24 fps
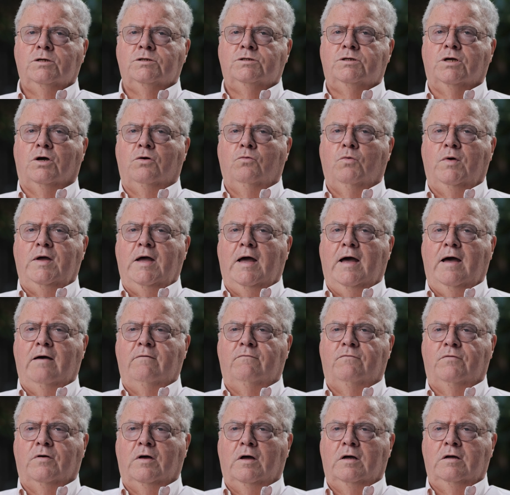So we
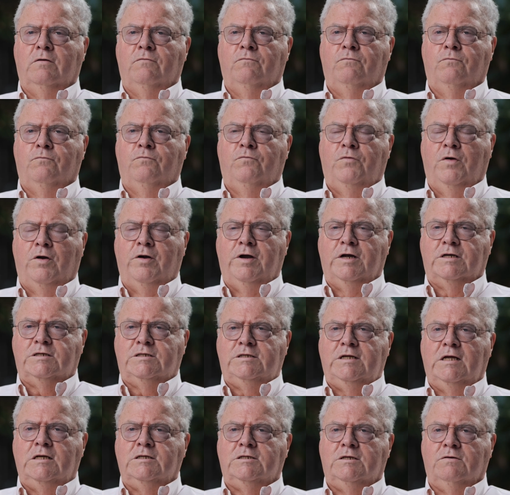have very
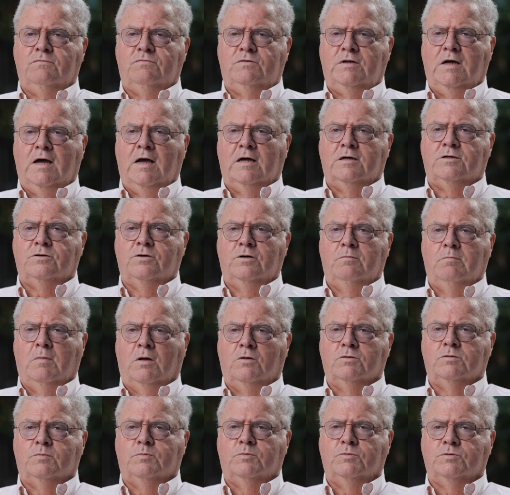extensive data in
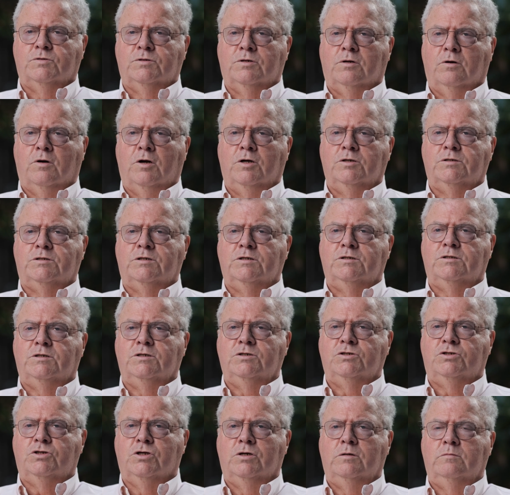multiple sclerosis
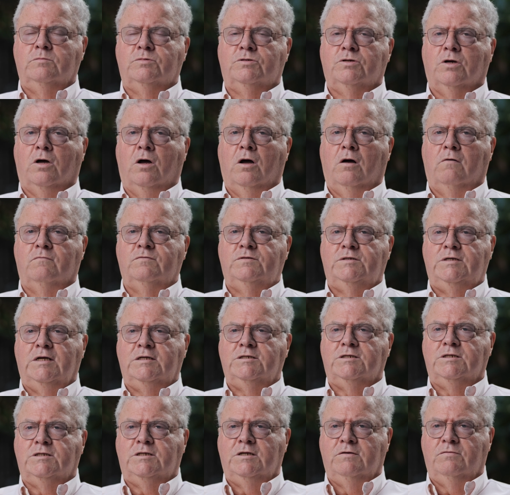in terms of
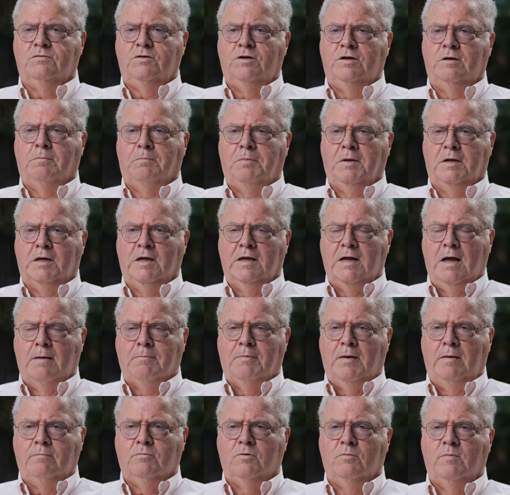sensitivity to picking
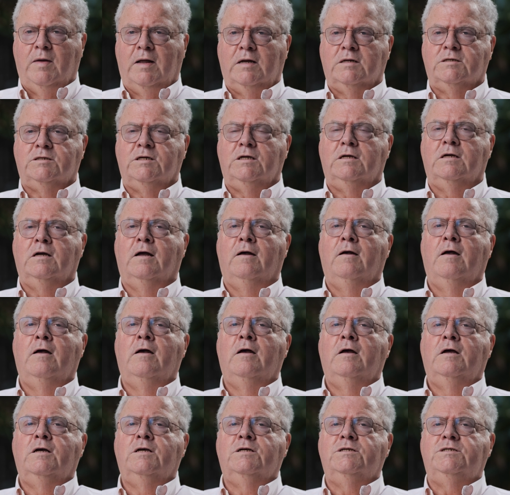up abnormality,
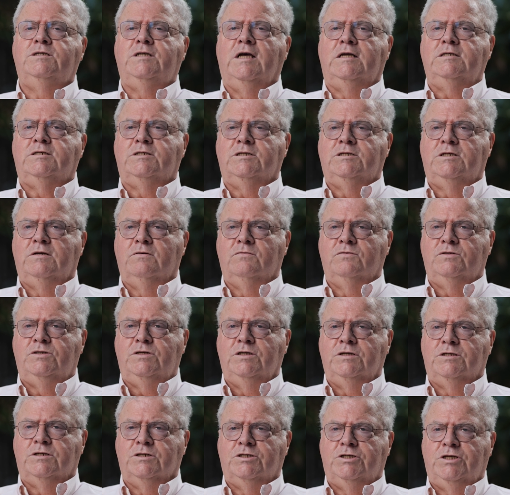
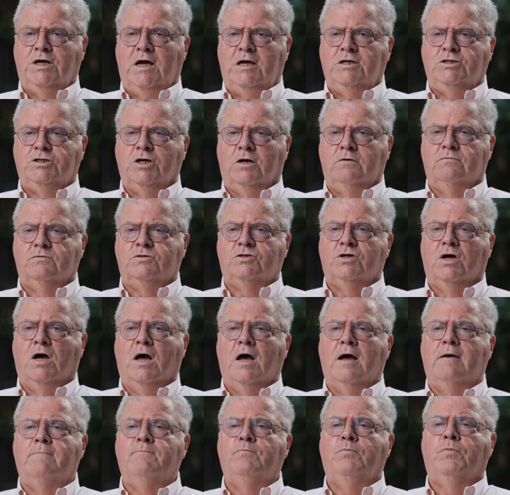sensitivity to change over
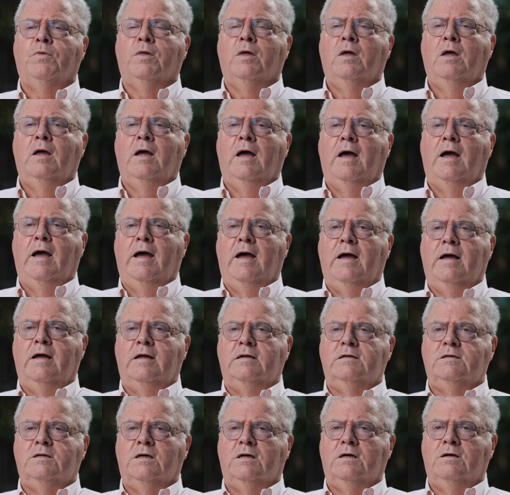time,
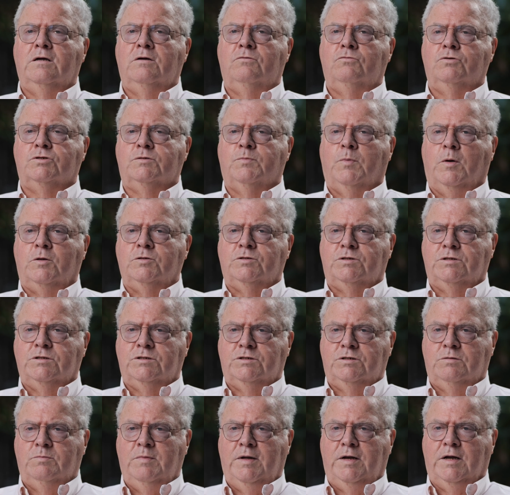and responses
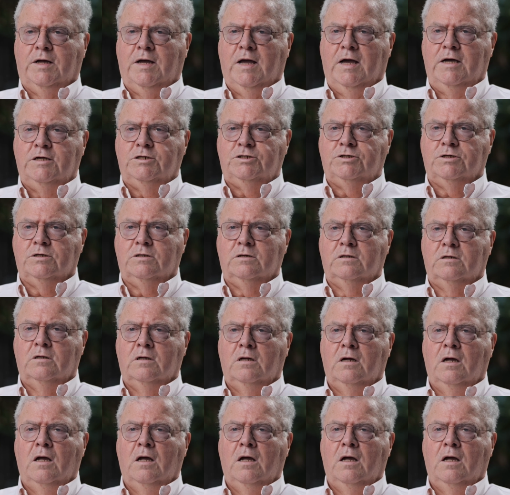to medication.